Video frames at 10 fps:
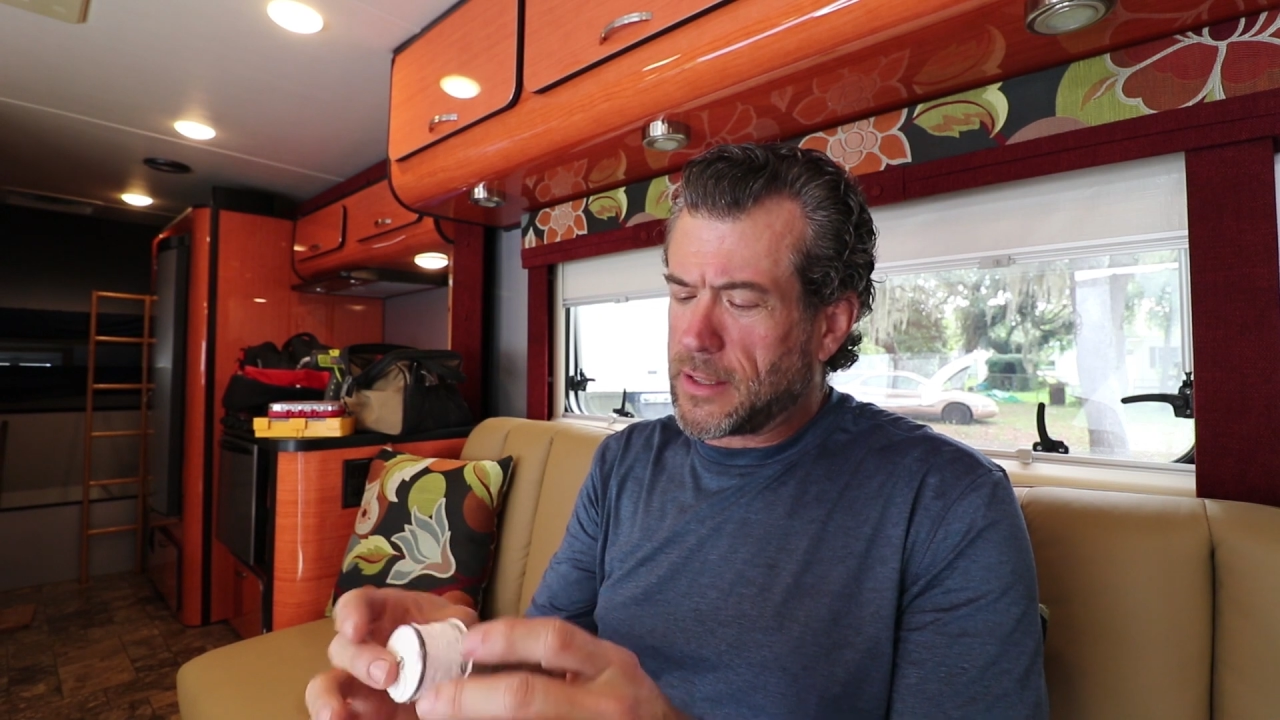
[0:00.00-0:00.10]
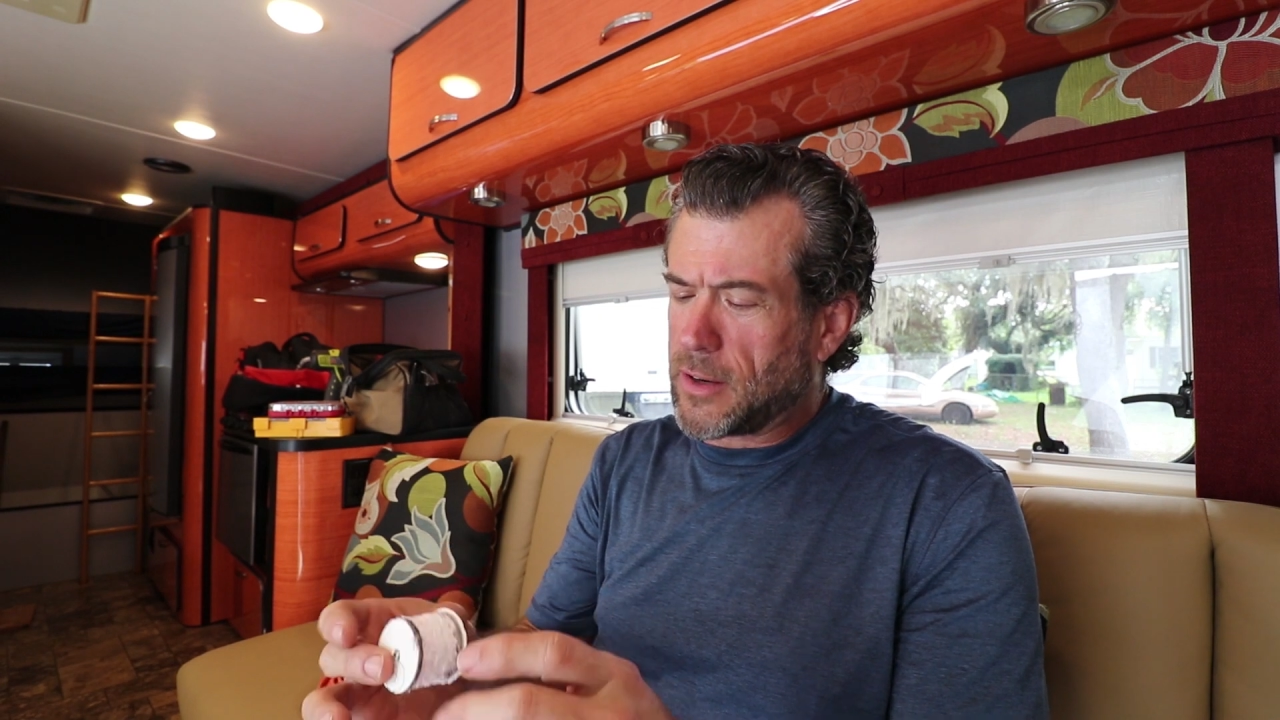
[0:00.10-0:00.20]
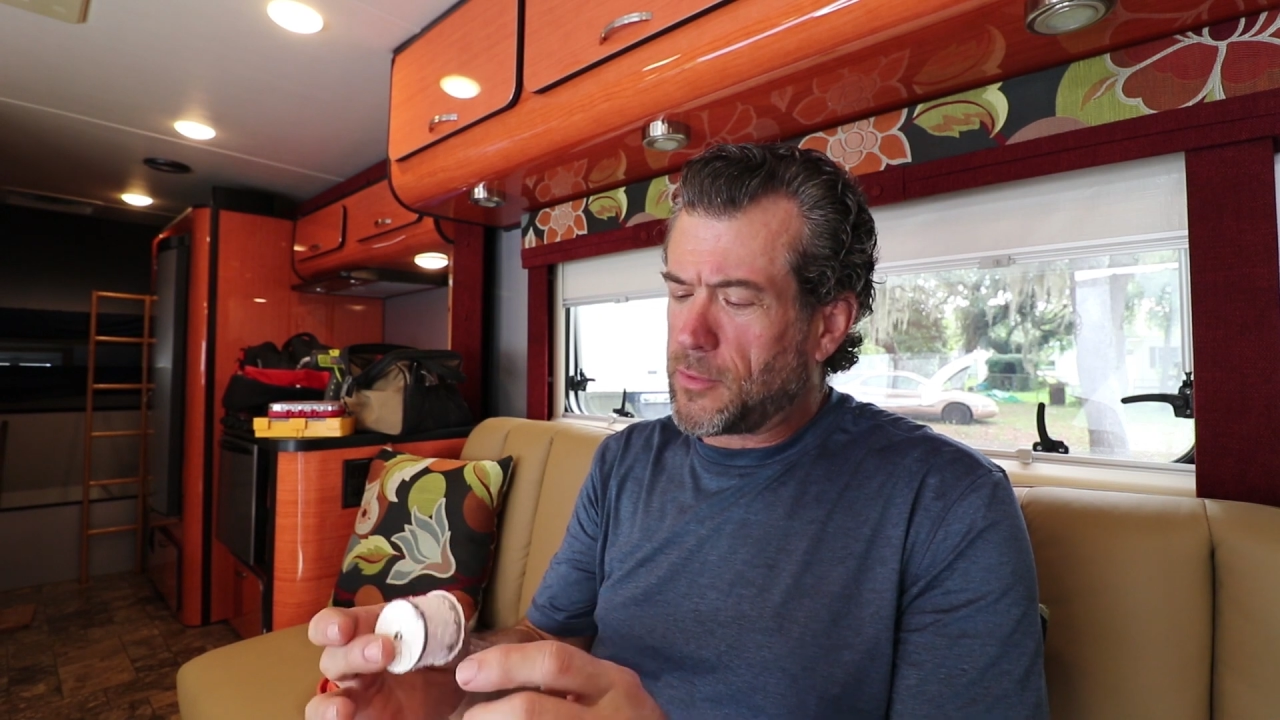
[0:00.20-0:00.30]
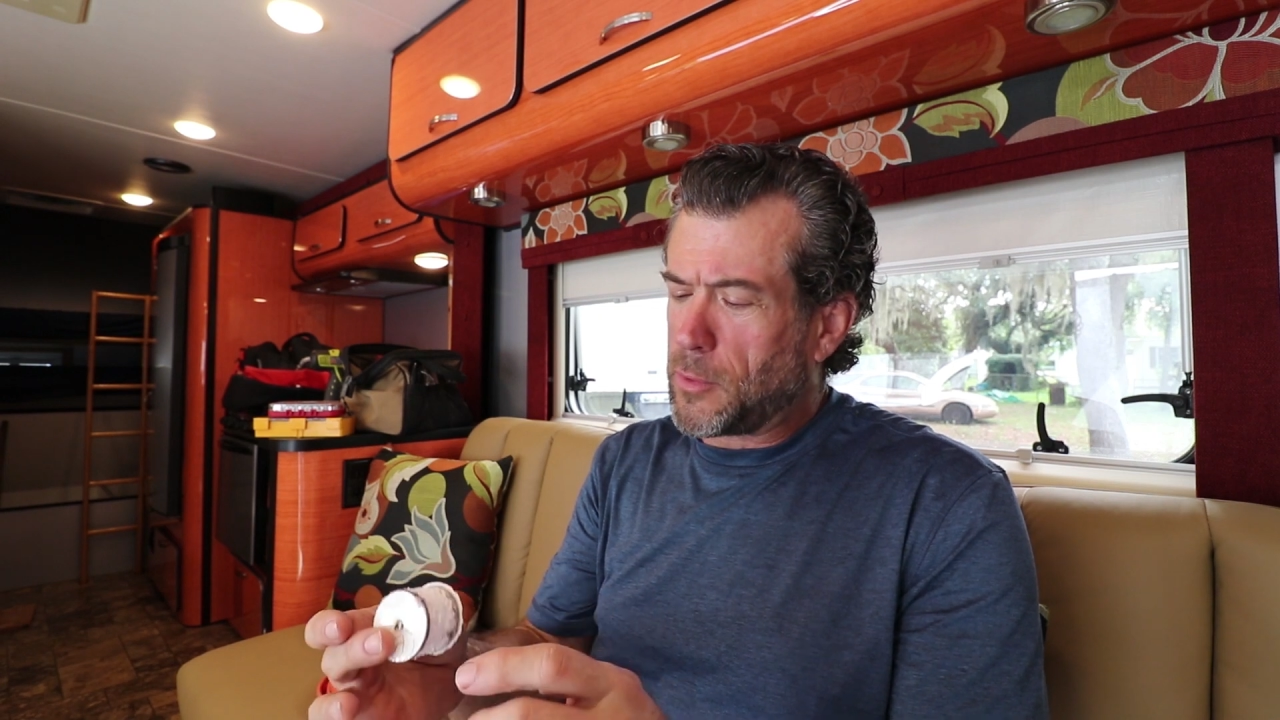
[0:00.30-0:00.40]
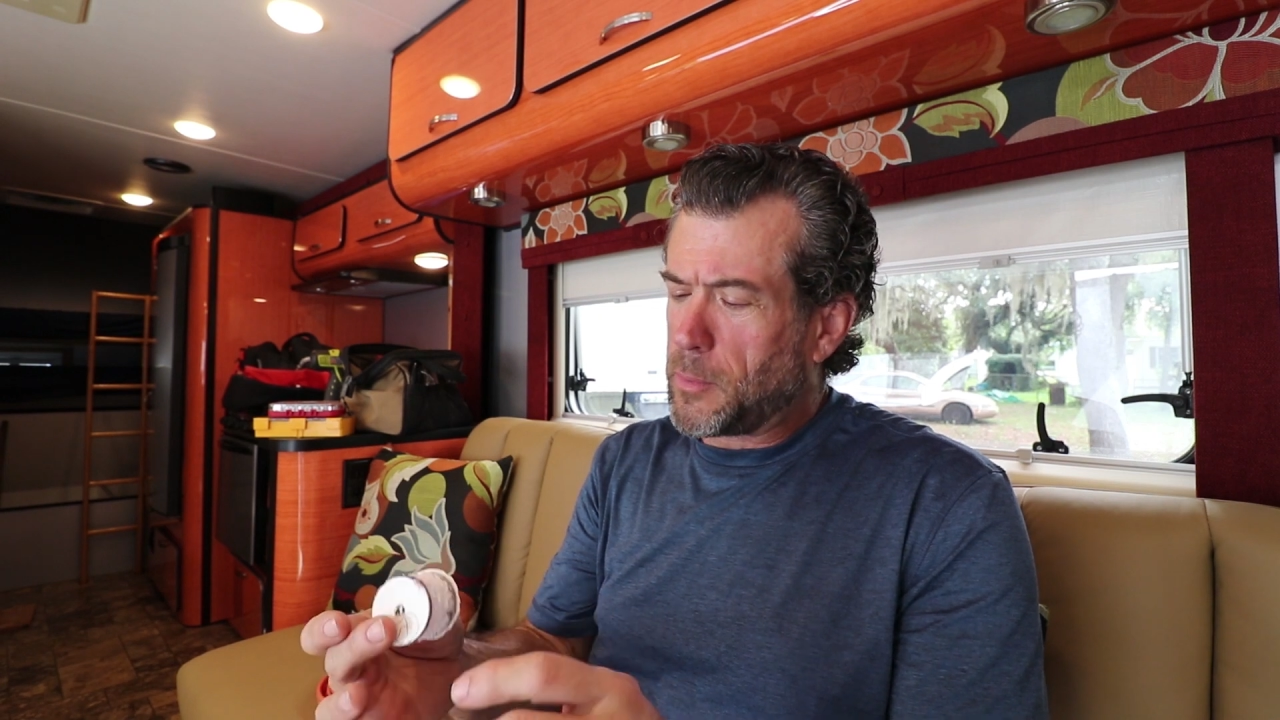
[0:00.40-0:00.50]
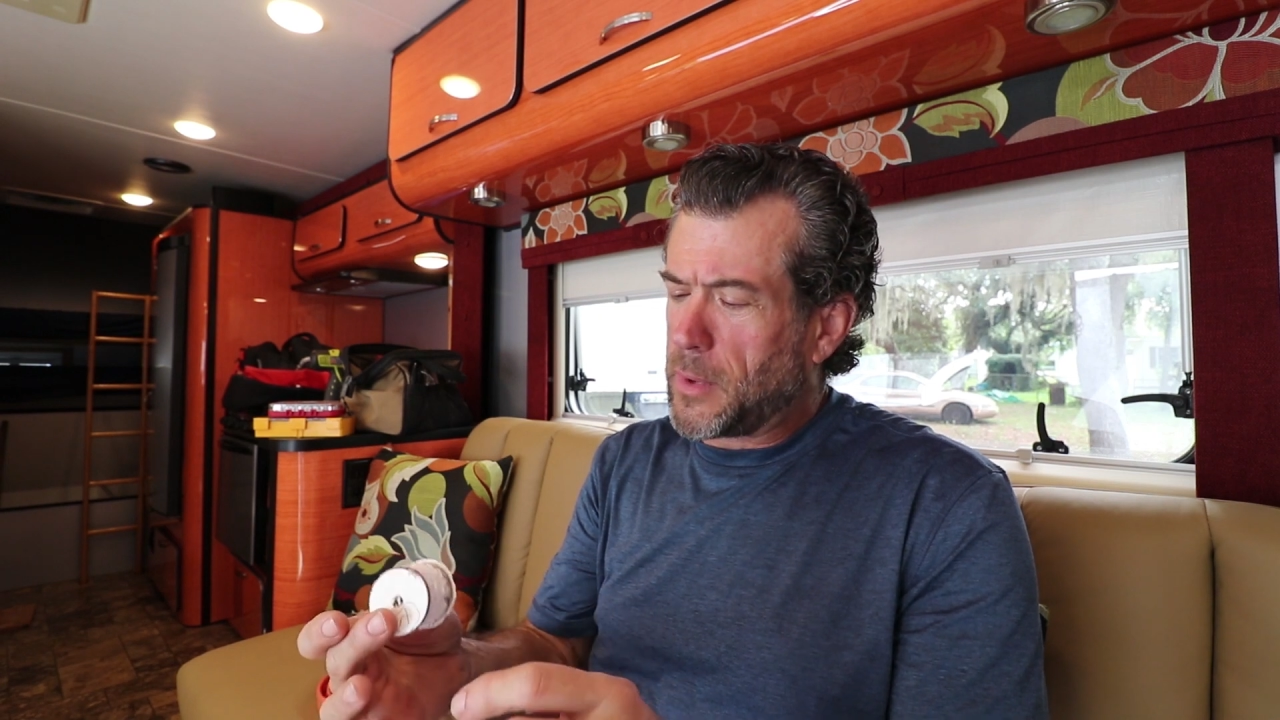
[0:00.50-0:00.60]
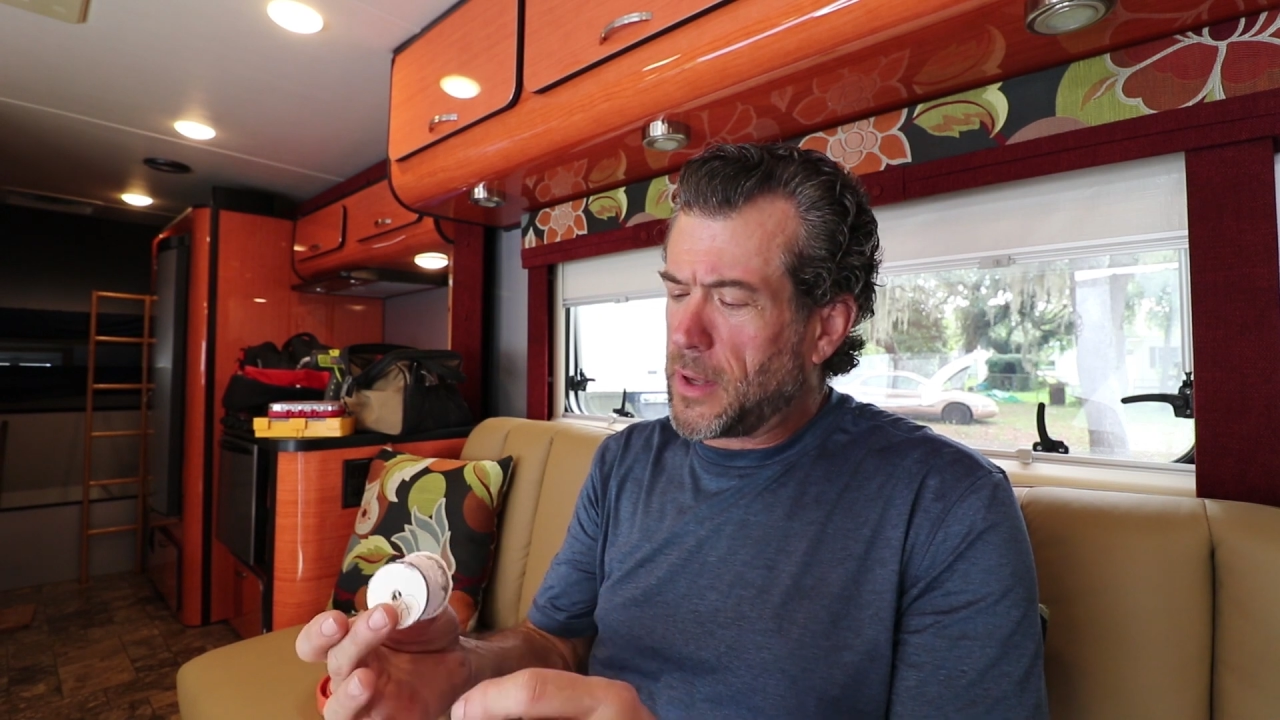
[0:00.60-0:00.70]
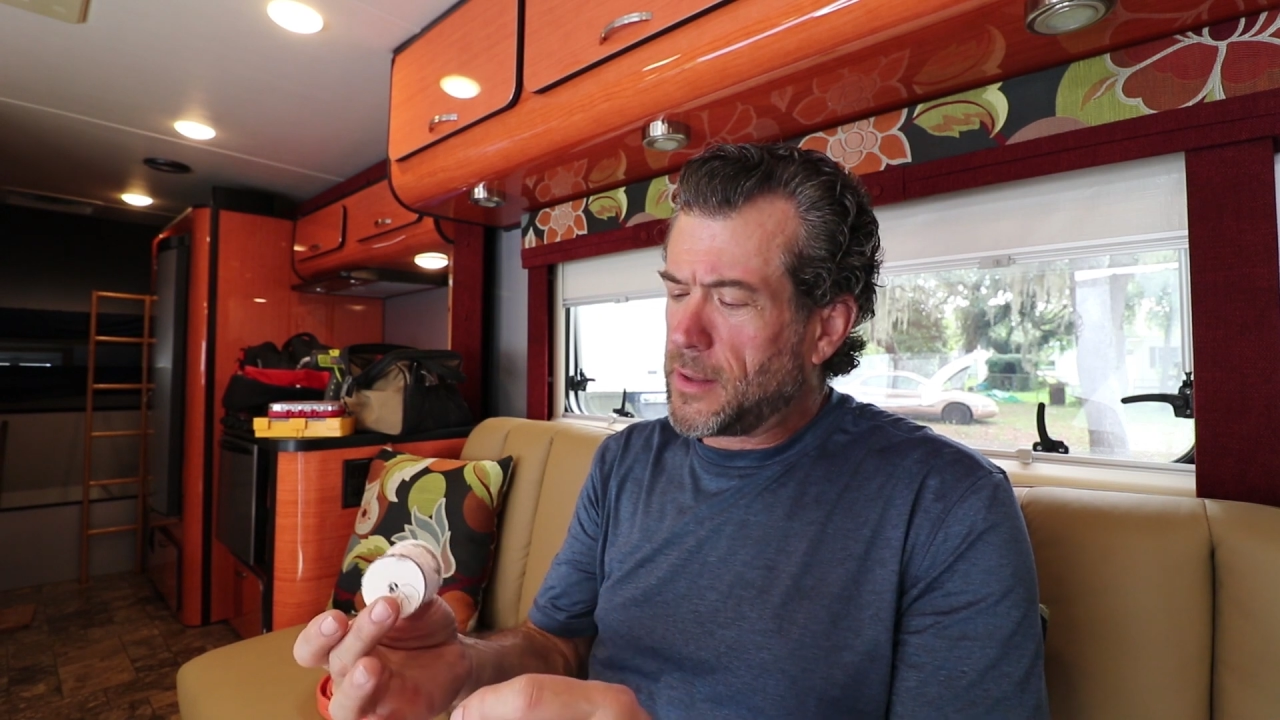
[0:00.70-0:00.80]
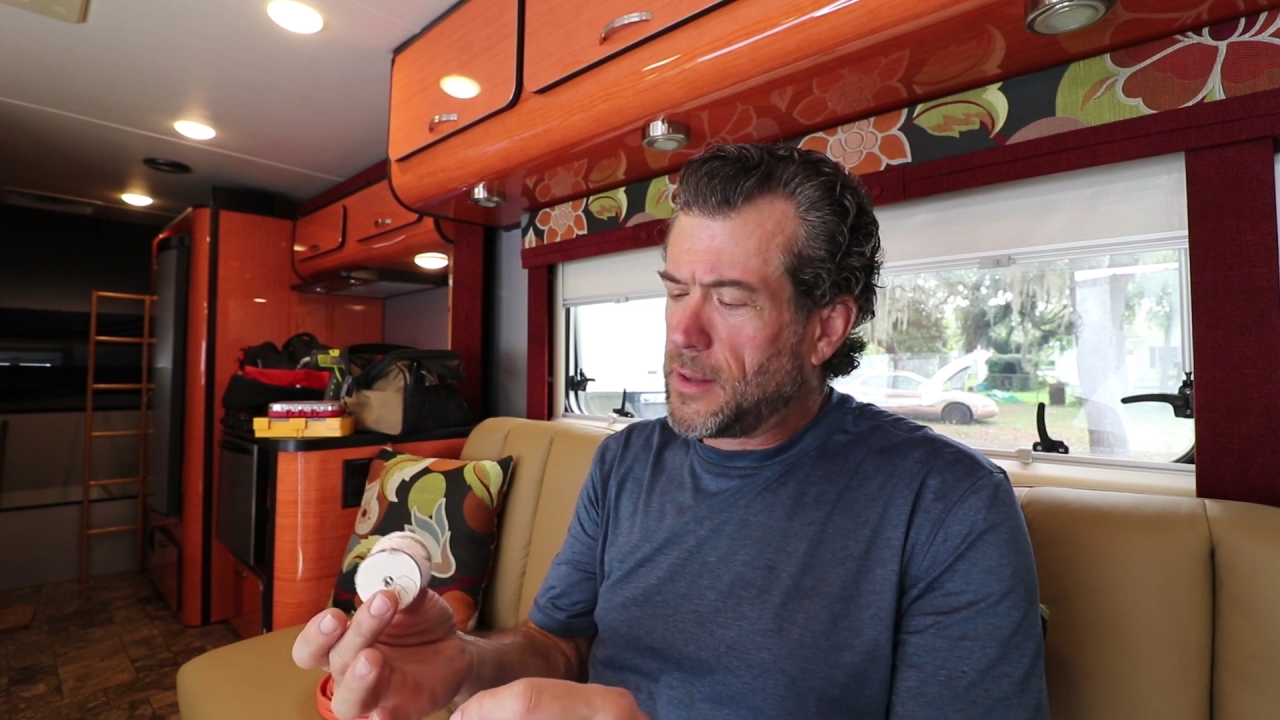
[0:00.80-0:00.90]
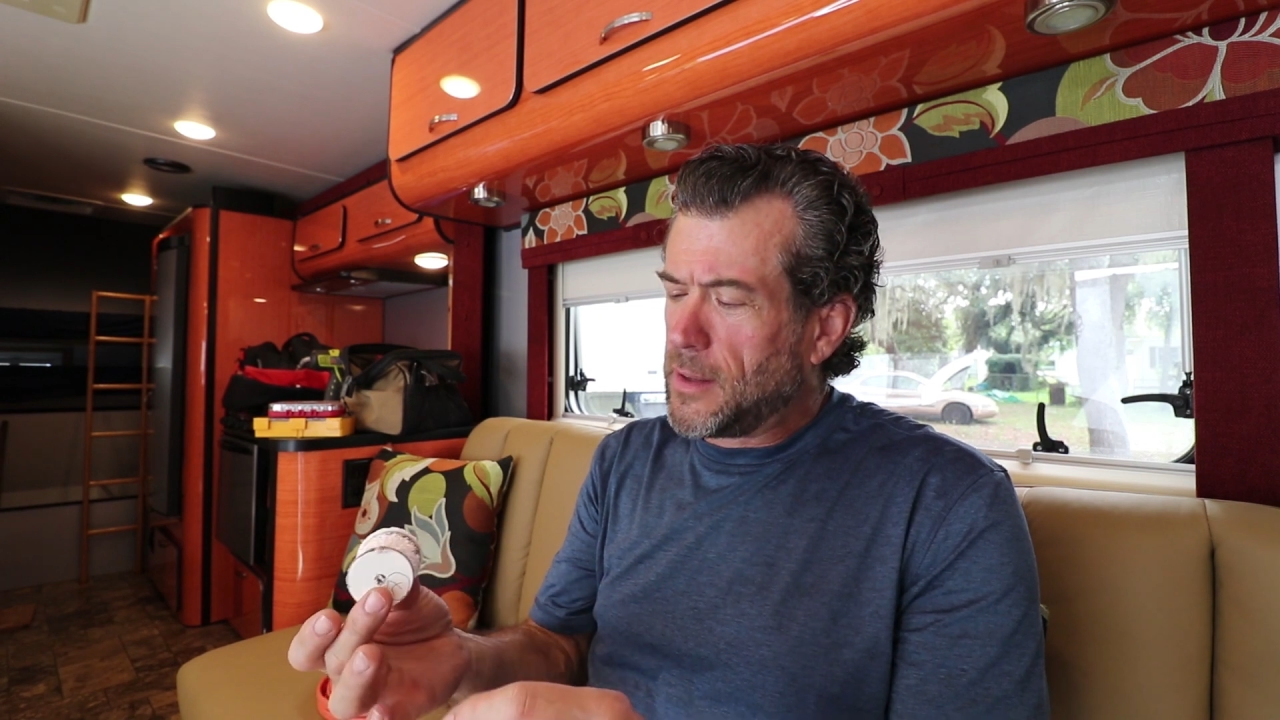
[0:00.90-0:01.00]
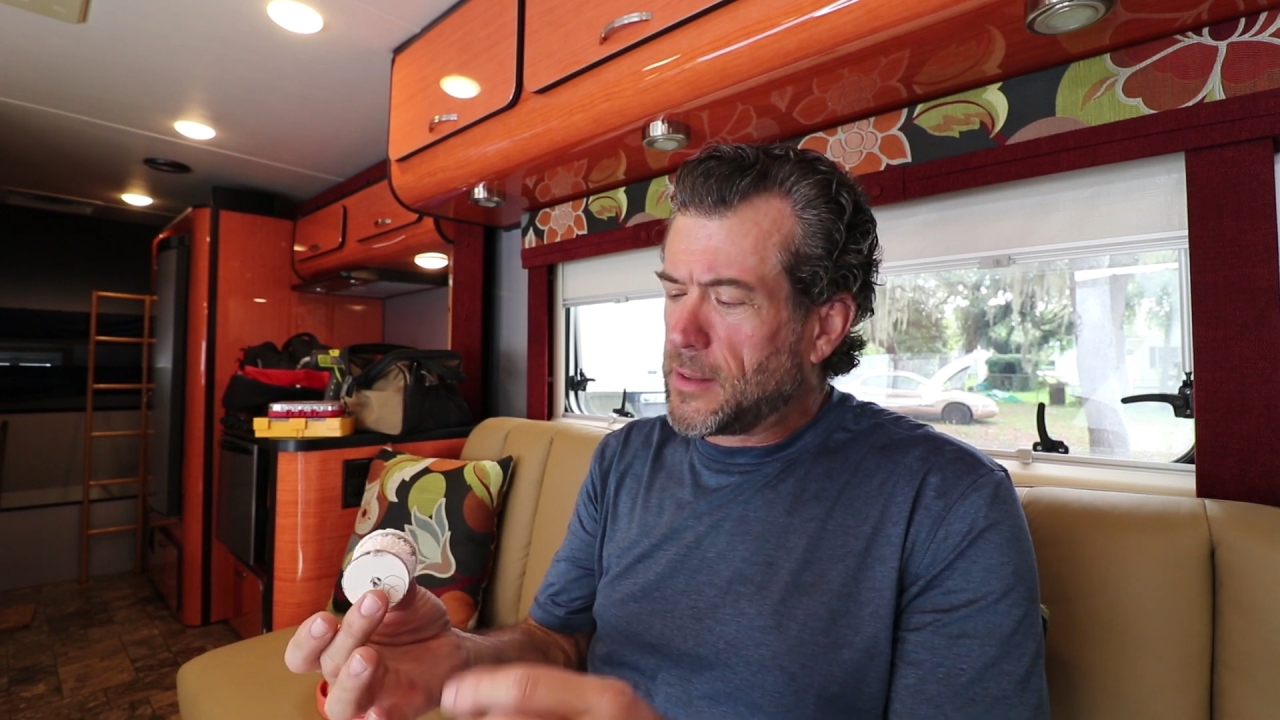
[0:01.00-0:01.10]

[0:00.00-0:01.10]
styrofoam, but